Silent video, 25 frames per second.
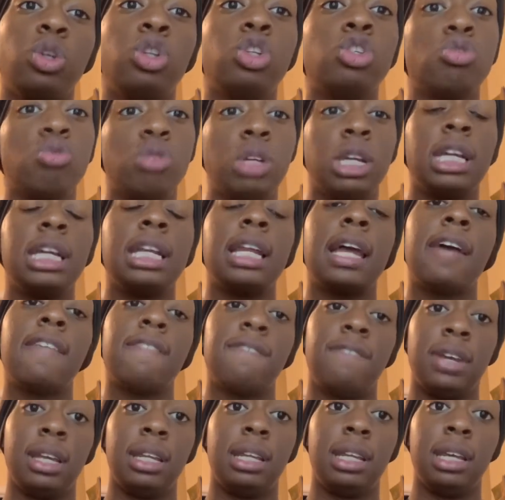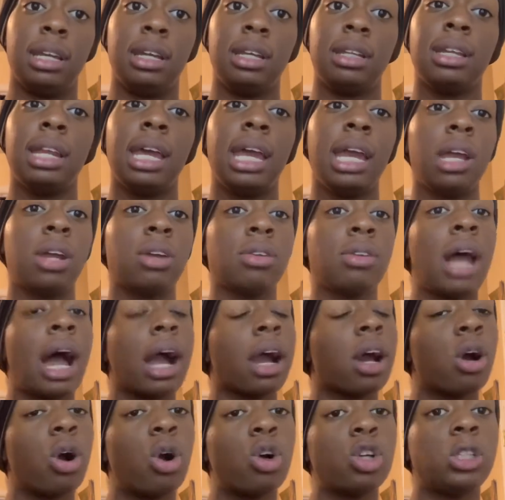You need 50. They are
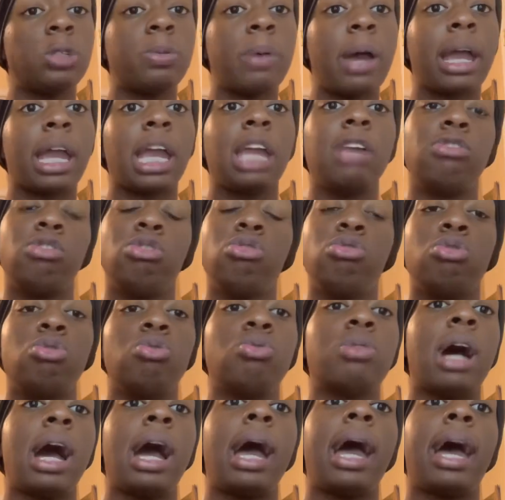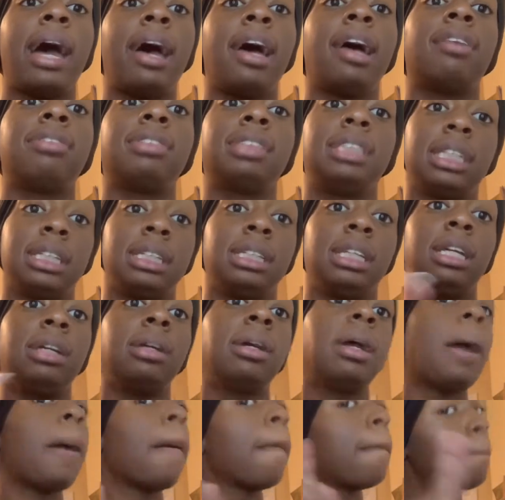not going to hold you back if you do not have
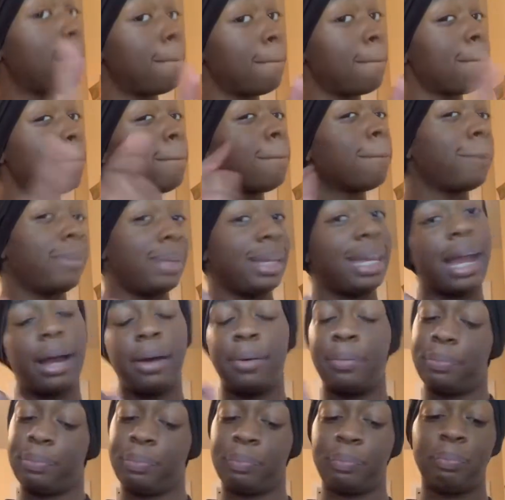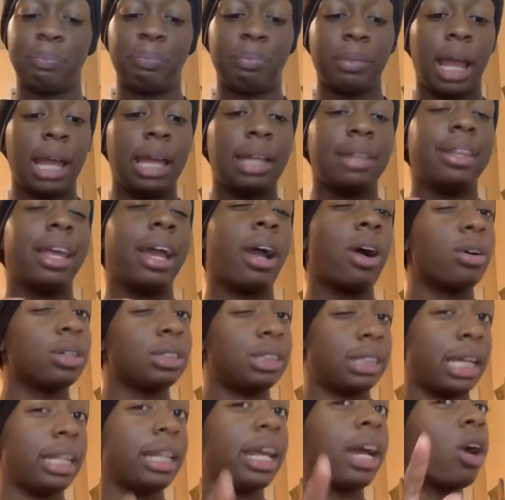60. Yeah. They're going
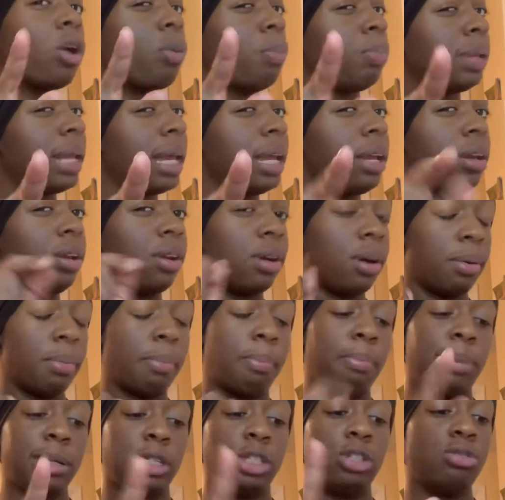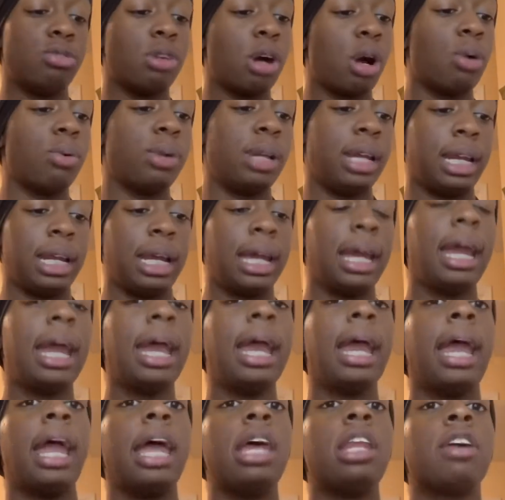to play you though, but you don't need it.
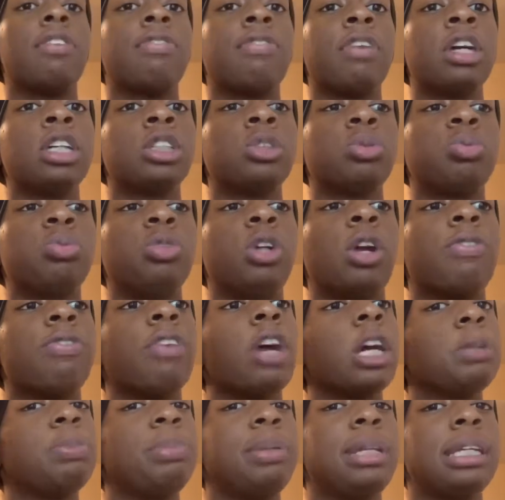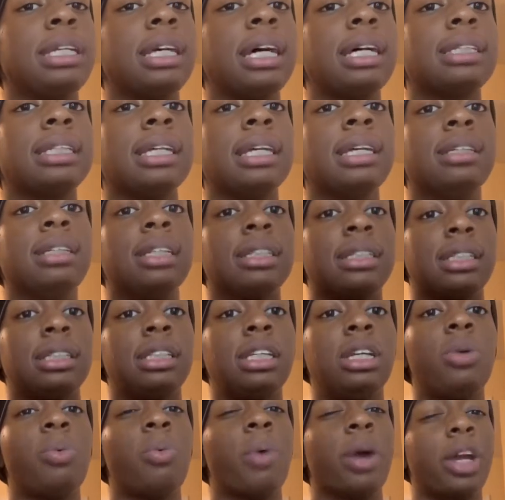And your first PT test is just to
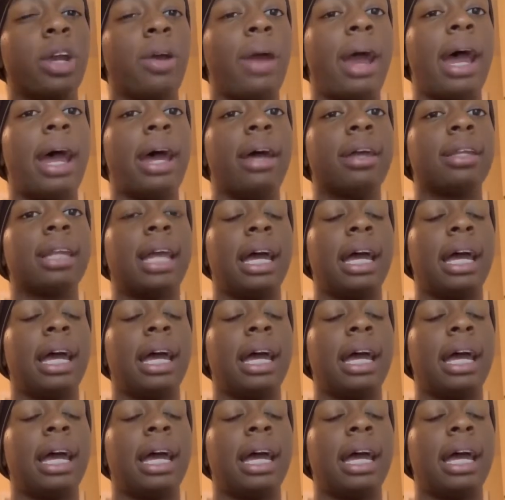see where you're at.